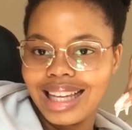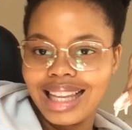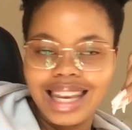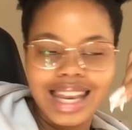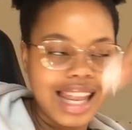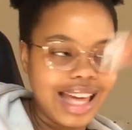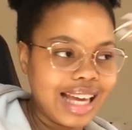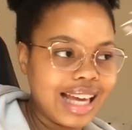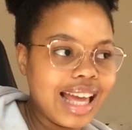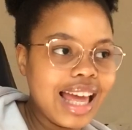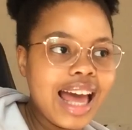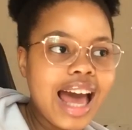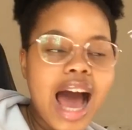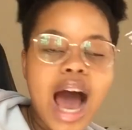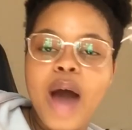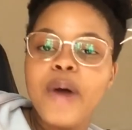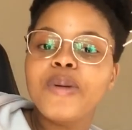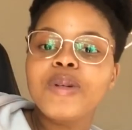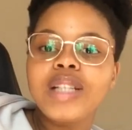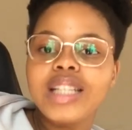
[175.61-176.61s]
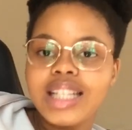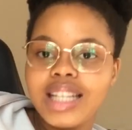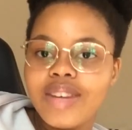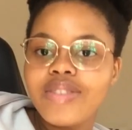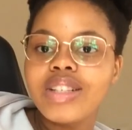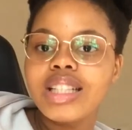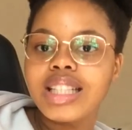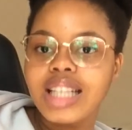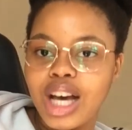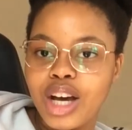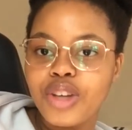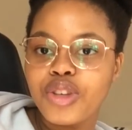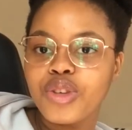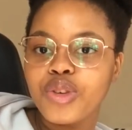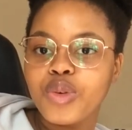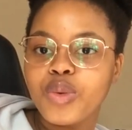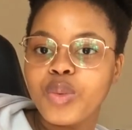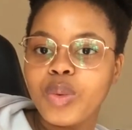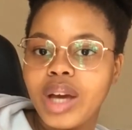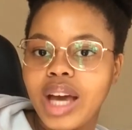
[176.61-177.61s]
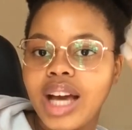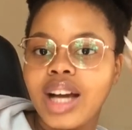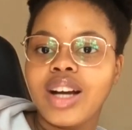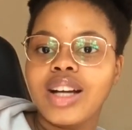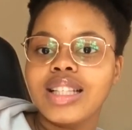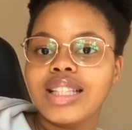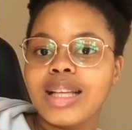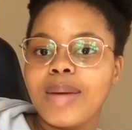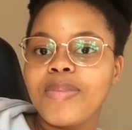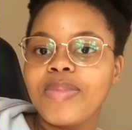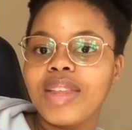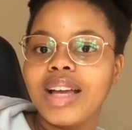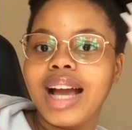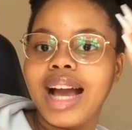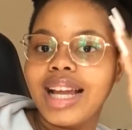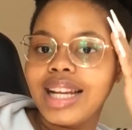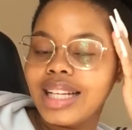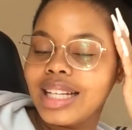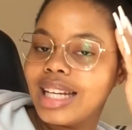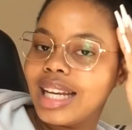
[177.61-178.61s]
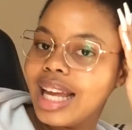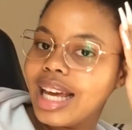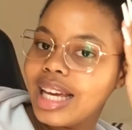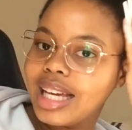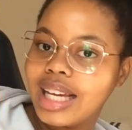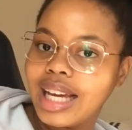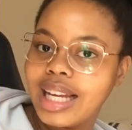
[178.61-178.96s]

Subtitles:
Like, I would never tell you where I got something I didn't like,